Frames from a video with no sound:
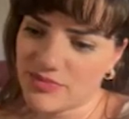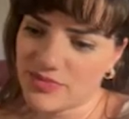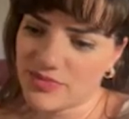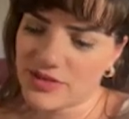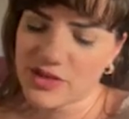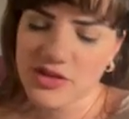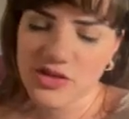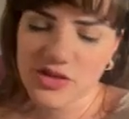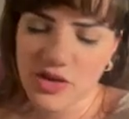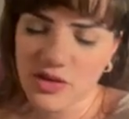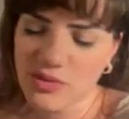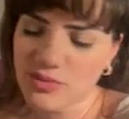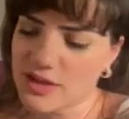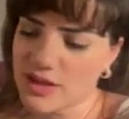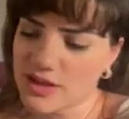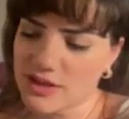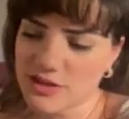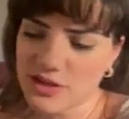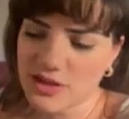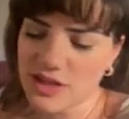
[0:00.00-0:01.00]
So
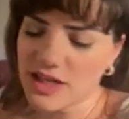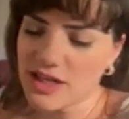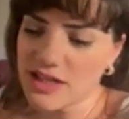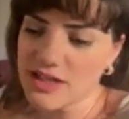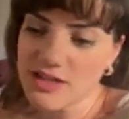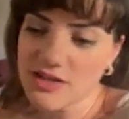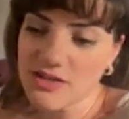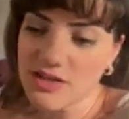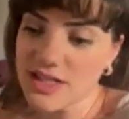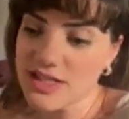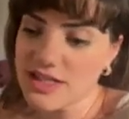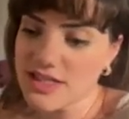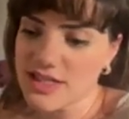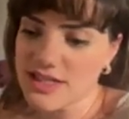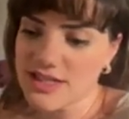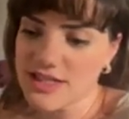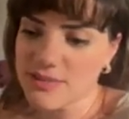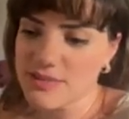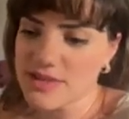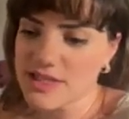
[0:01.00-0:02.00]
much. And it's crazy
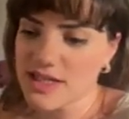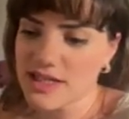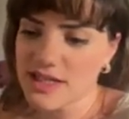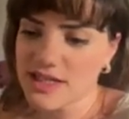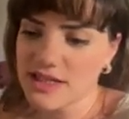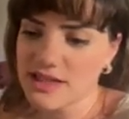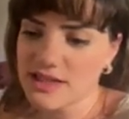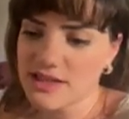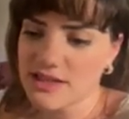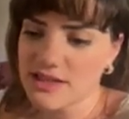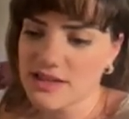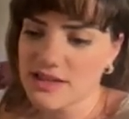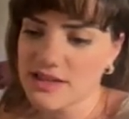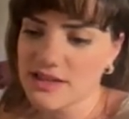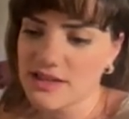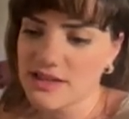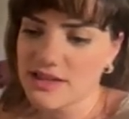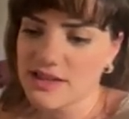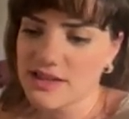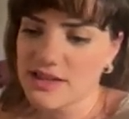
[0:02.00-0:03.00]
because I'm taking a
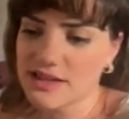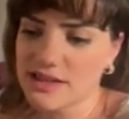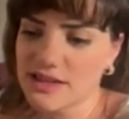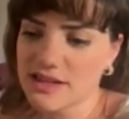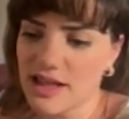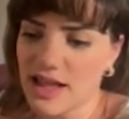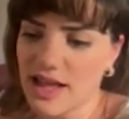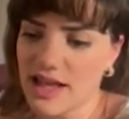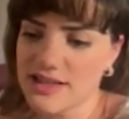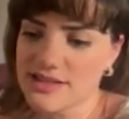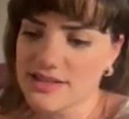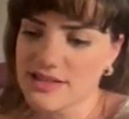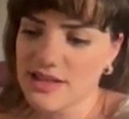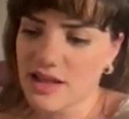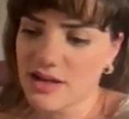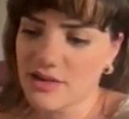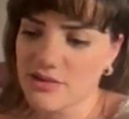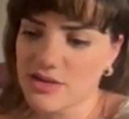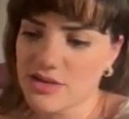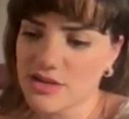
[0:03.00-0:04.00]
class
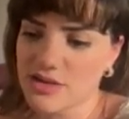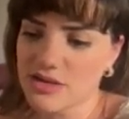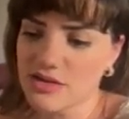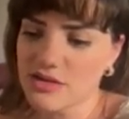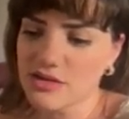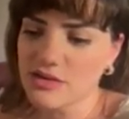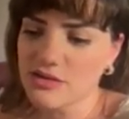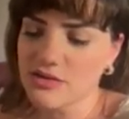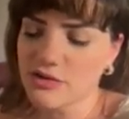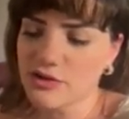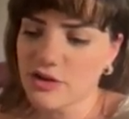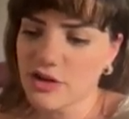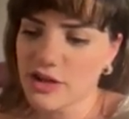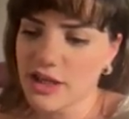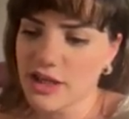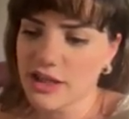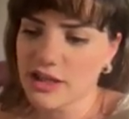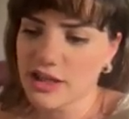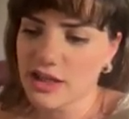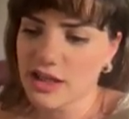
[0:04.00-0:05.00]
now too for
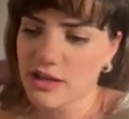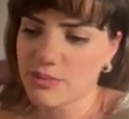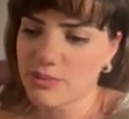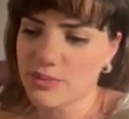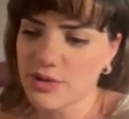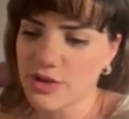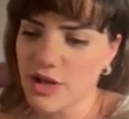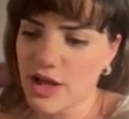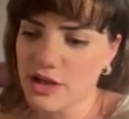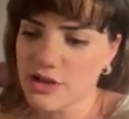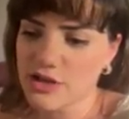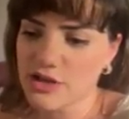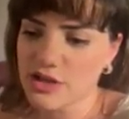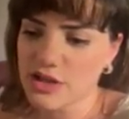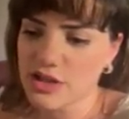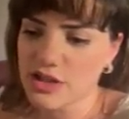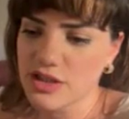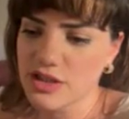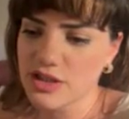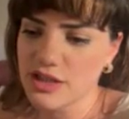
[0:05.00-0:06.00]
like a
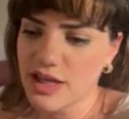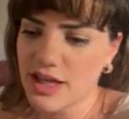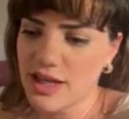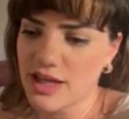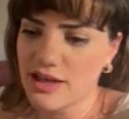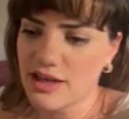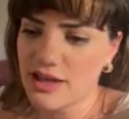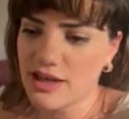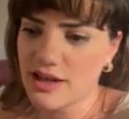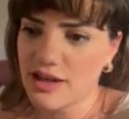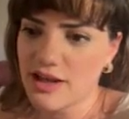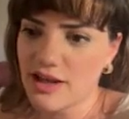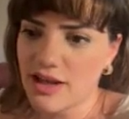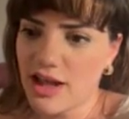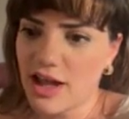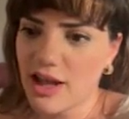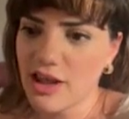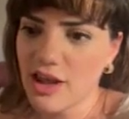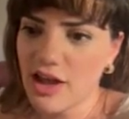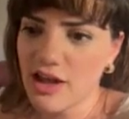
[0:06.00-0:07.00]
production, and
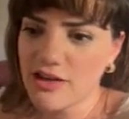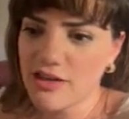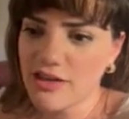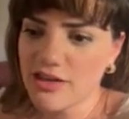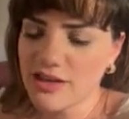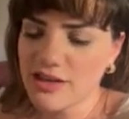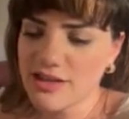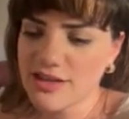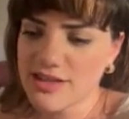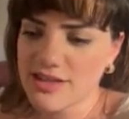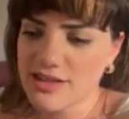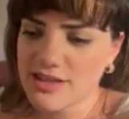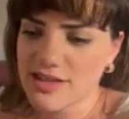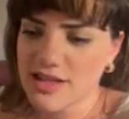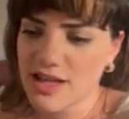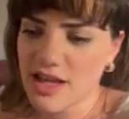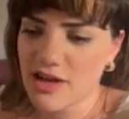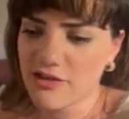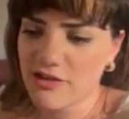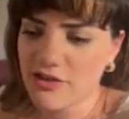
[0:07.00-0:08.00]
a lot of things is
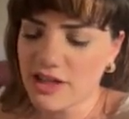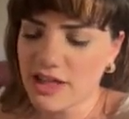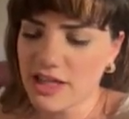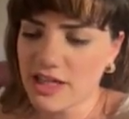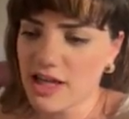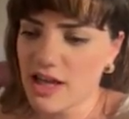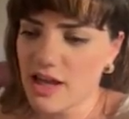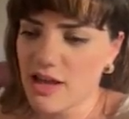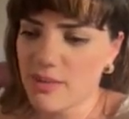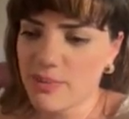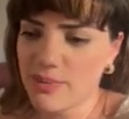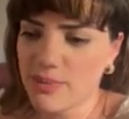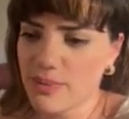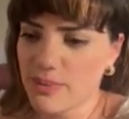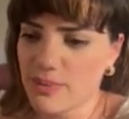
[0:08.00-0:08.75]
covering it up.